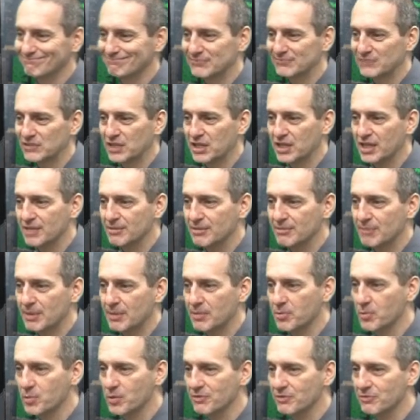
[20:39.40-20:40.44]
Okay, maybe
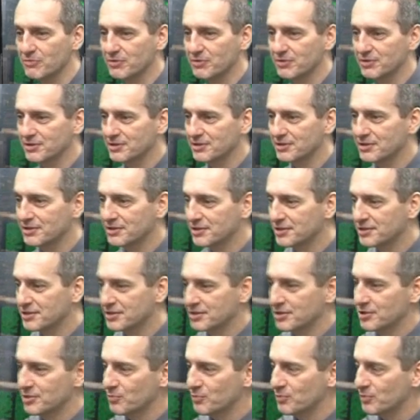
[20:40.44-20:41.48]
we've
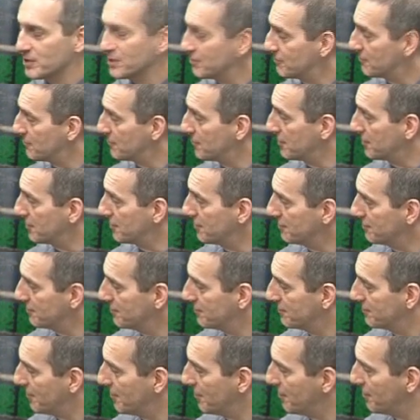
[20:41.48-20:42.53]
oh,
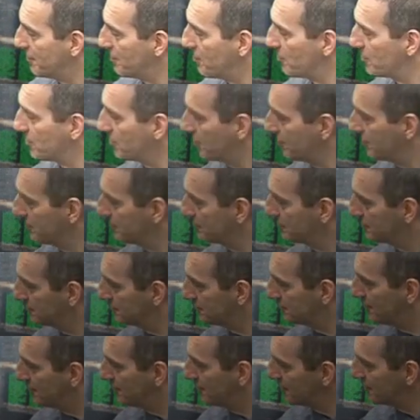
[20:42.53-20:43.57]
there we go.
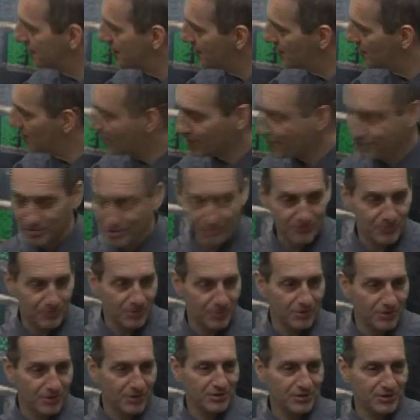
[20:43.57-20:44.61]
Okay, wonderful.
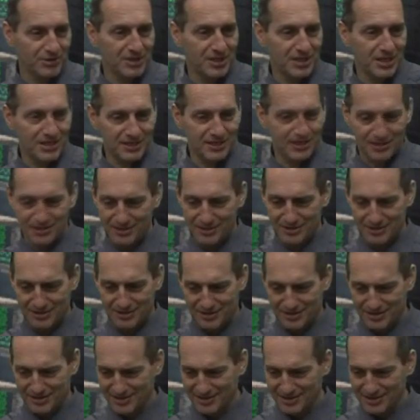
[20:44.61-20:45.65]
Okay.
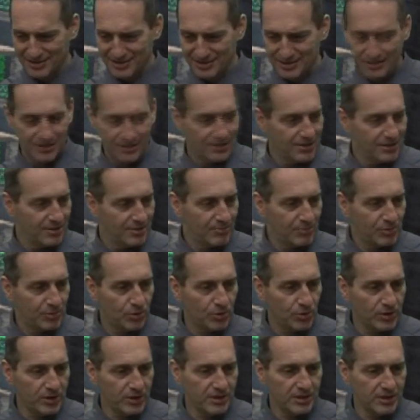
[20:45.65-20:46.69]

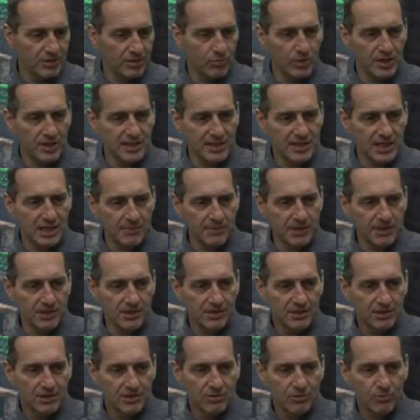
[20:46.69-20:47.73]
Ploy, do you want to tell me
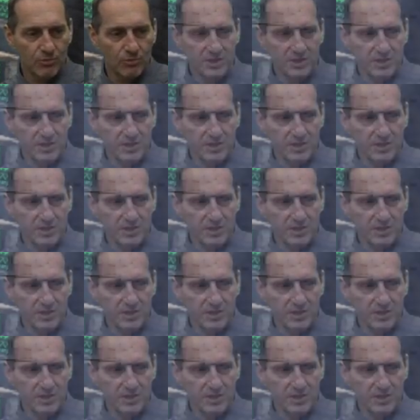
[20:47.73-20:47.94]
what's the